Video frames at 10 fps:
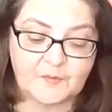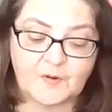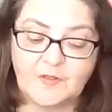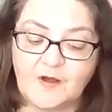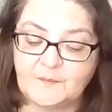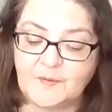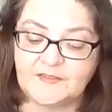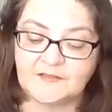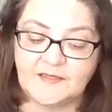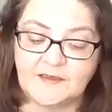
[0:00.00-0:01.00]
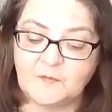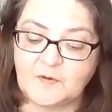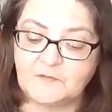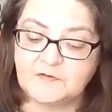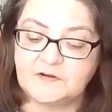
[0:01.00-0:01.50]
Prologue by the late
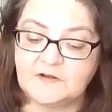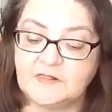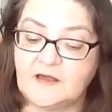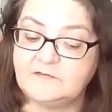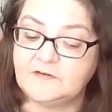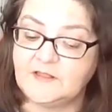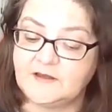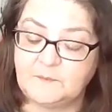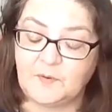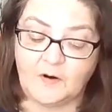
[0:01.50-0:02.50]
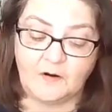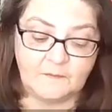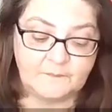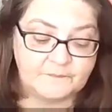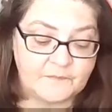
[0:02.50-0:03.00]
Reverend Eli Follette
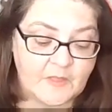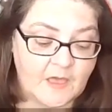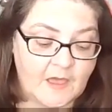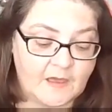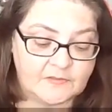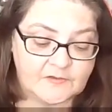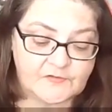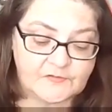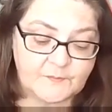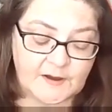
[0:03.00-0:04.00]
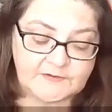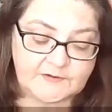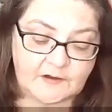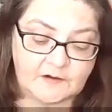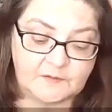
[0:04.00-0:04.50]
Ball. This is my
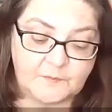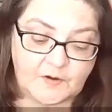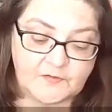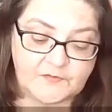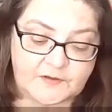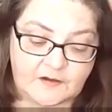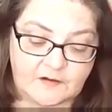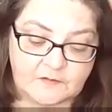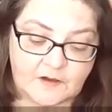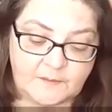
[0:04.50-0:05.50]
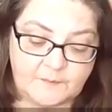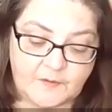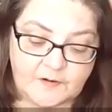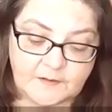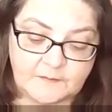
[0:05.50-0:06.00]
town, Ball's town. I
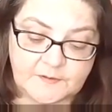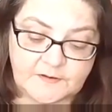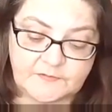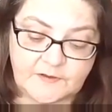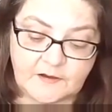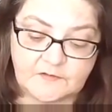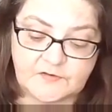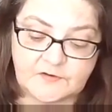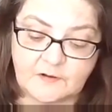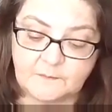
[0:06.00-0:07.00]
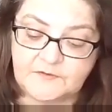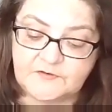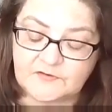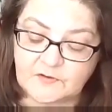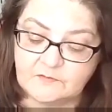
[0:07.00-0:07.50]
bought it, but a town should not be
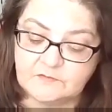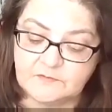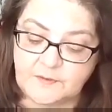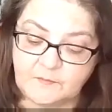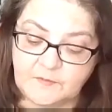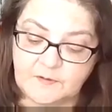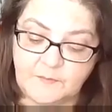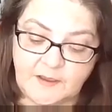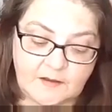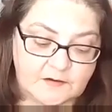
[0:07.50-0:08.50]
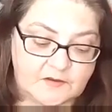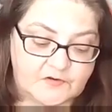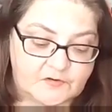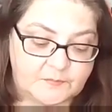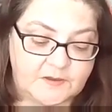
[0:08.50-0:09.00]
just owned by one man.
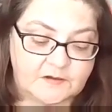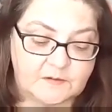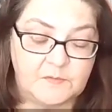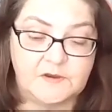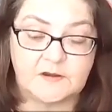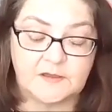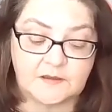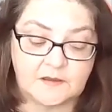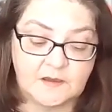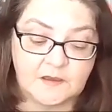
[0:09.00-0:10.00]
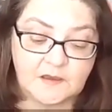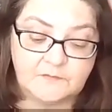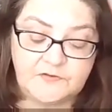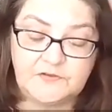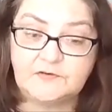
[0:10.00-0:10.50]
It should be a community.
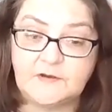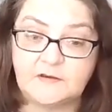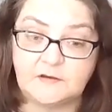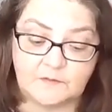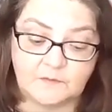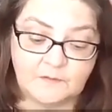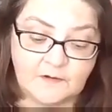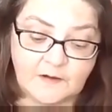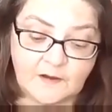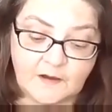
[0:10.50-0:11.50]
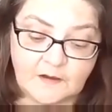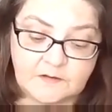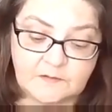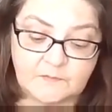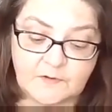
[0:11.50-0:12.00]
If you do not know, I
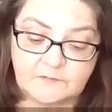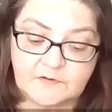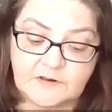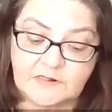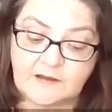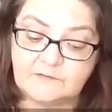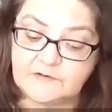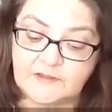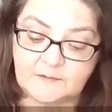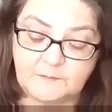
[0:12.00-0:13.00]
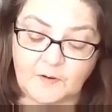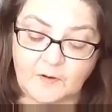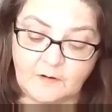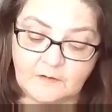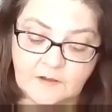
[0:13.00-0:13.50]
am Reverend Eli Follette
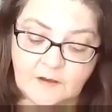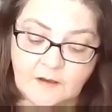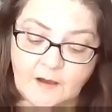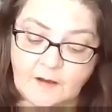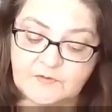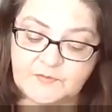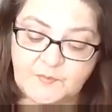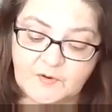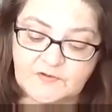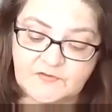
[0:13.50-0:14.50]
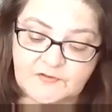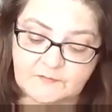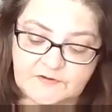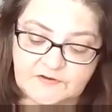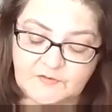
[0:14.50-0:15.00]
Ball. I was born in
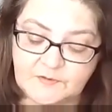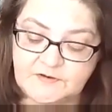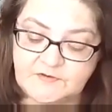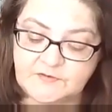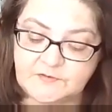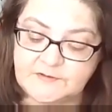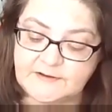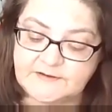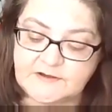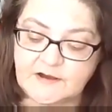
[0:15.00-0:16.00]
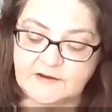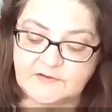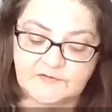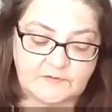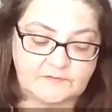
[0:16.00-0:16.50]
1722 and I
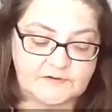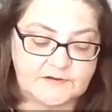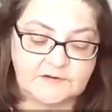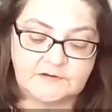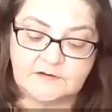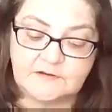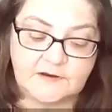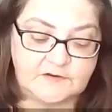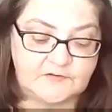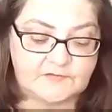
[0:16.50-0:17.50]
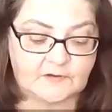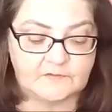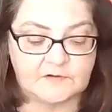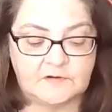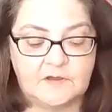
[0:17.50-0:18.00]
died in
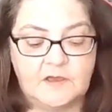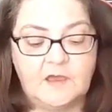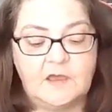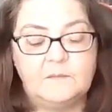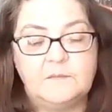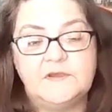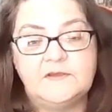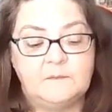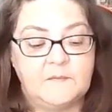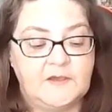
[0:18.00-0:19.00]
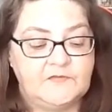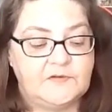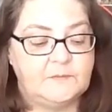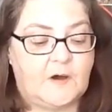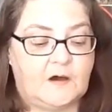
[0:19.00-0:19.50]
1797. It may
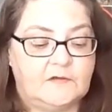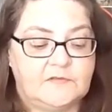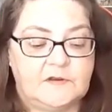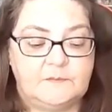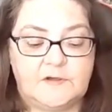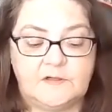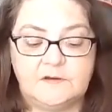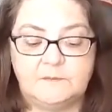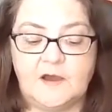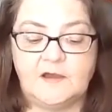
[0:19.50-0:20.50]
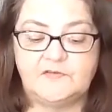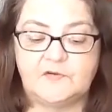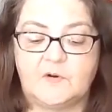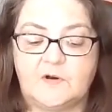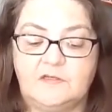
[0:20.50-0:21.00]
seem odd that I'm telling my
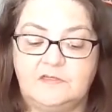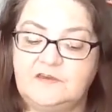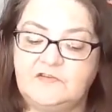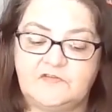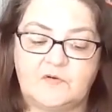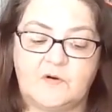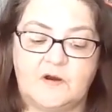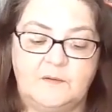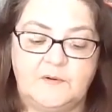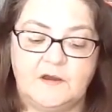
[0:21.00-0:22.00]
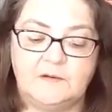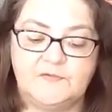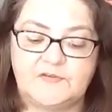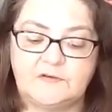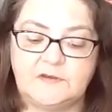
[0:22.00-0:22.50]
story, the story, but I
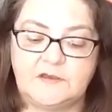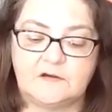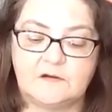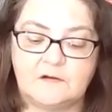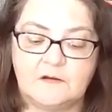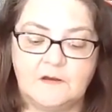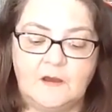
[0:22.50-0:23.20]
am still here.